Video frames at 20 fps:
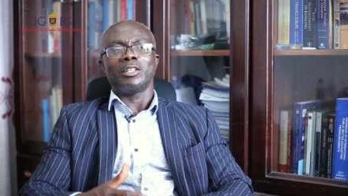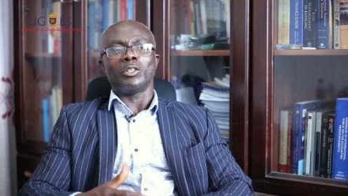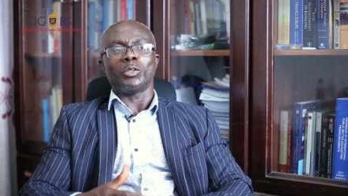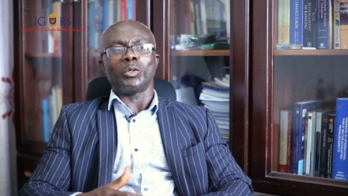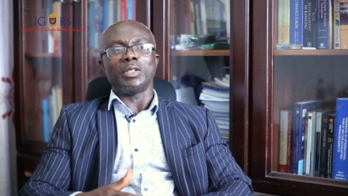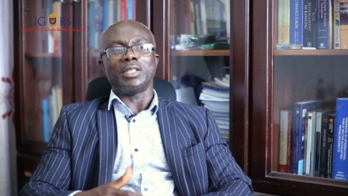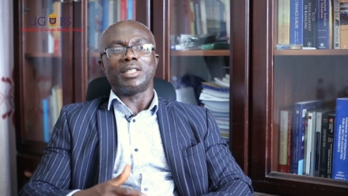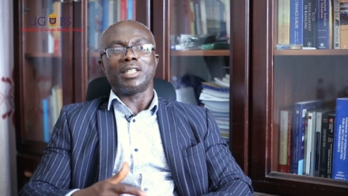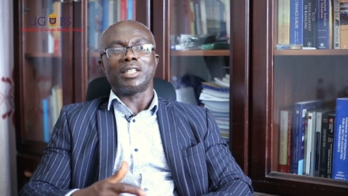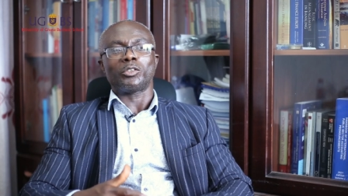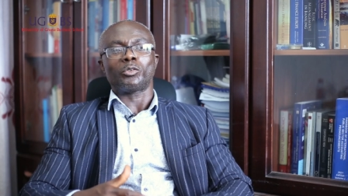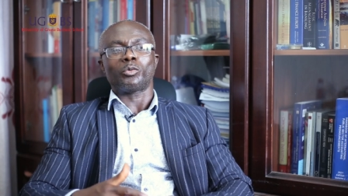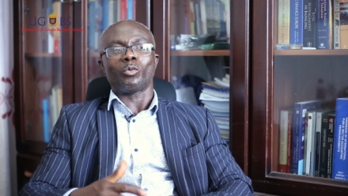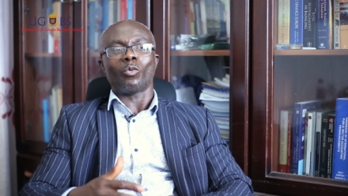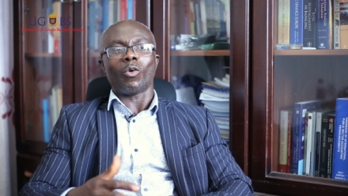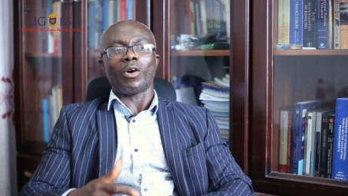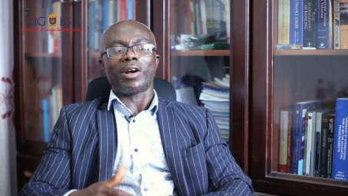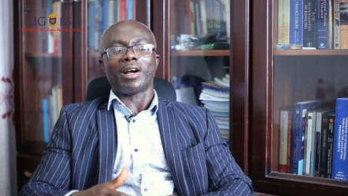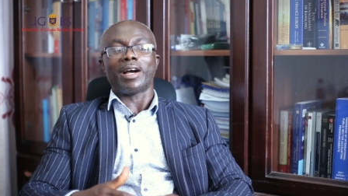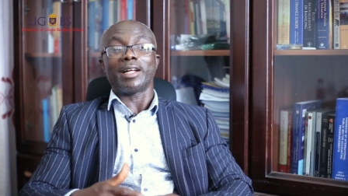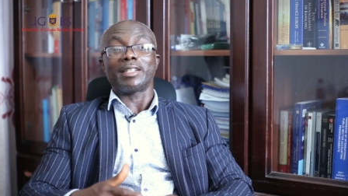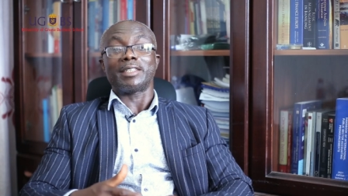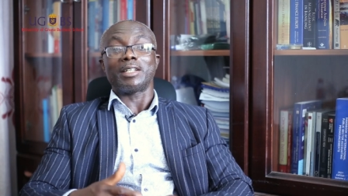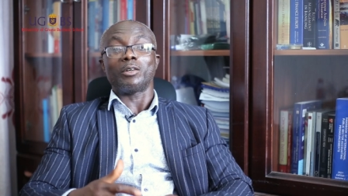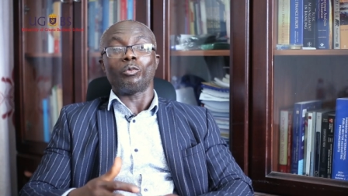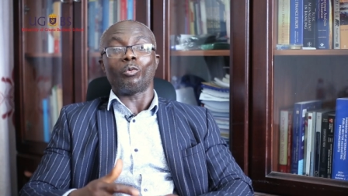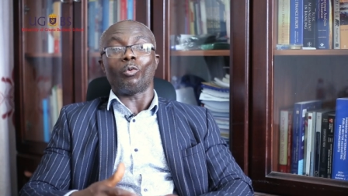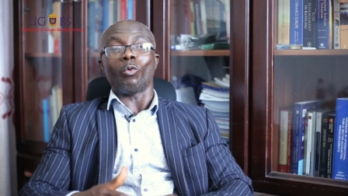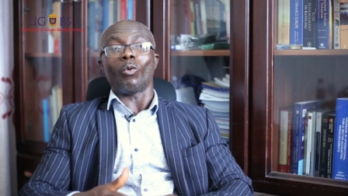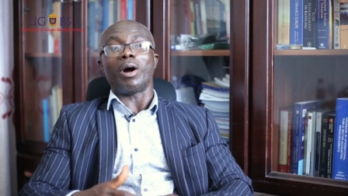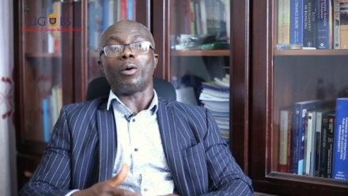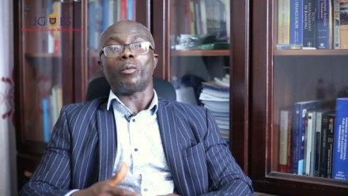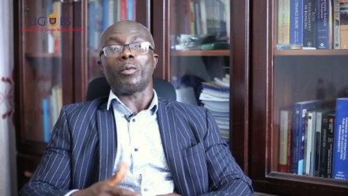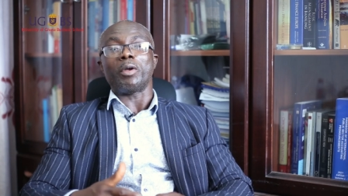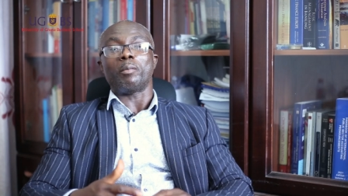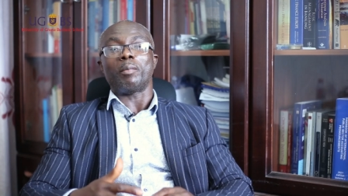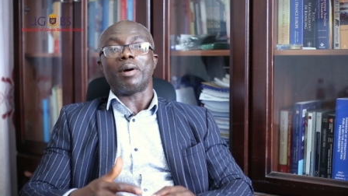Don't just walk out and go away,